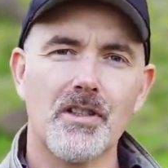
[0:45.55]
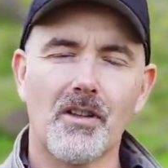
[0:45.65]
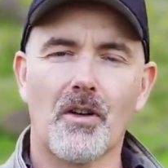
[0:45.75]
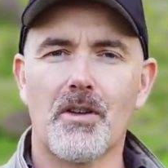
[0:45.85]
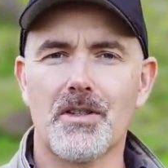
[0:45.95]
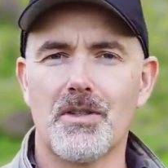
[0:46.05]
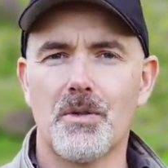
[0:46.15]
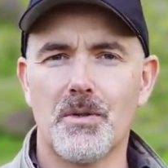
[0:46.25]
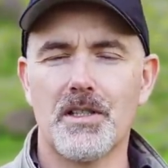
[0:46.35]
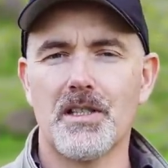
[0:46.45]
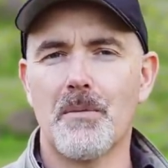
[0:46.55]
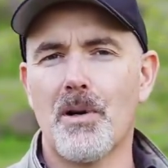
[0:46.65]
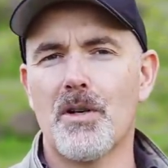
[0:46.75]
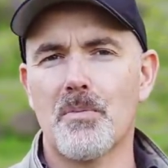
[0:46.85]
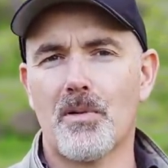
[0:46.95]
a lot of this noise in
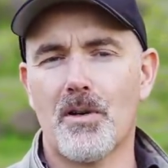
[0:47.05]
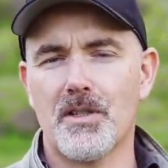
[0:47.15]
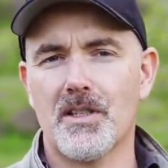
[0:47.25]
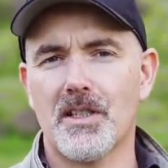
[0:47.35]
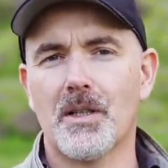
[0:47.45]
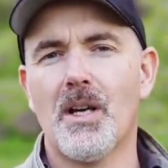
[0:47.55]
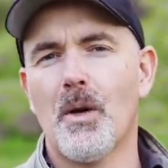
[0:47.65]
post-processing